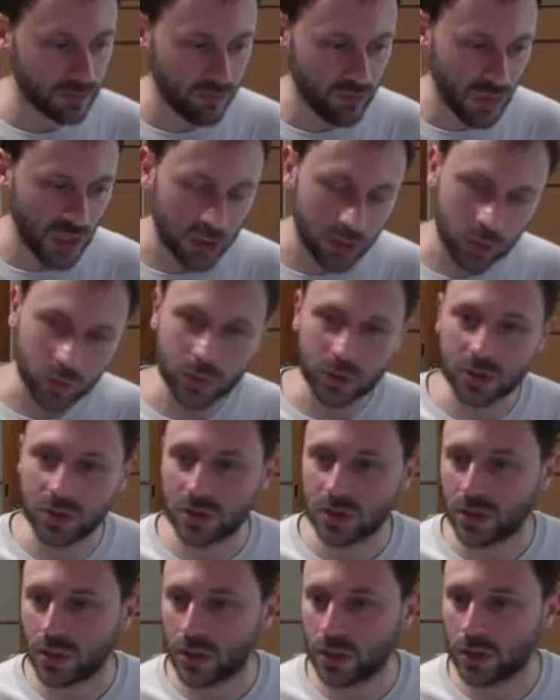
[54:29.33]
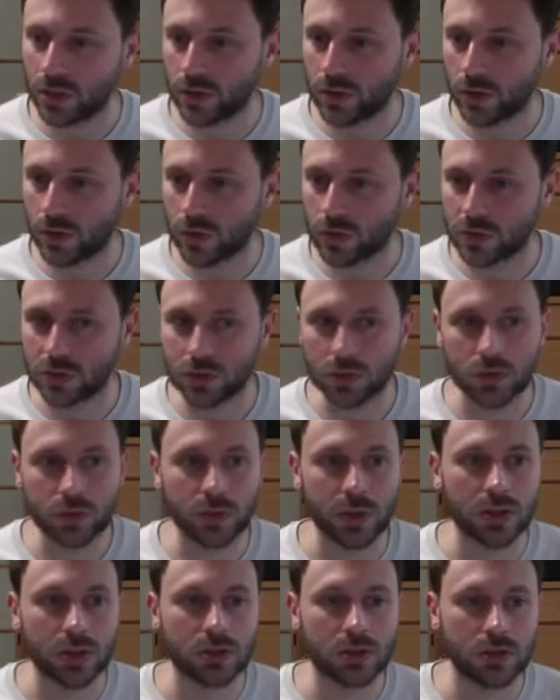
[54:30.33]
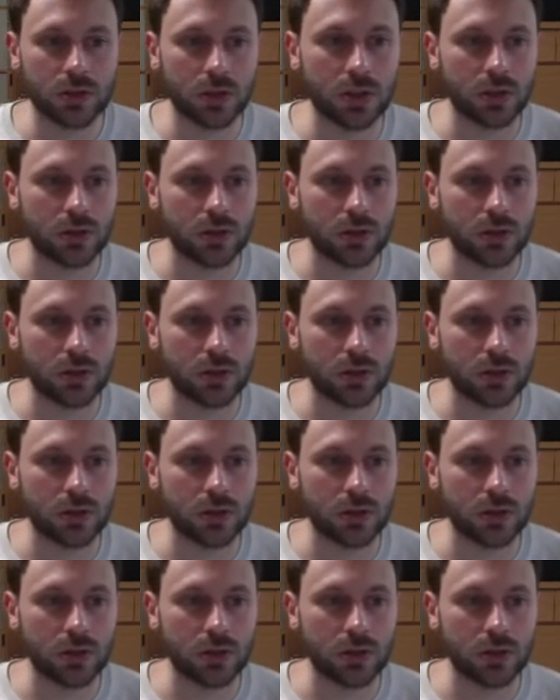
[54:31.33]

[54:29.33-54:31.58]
a little bit earlier also, but yeah.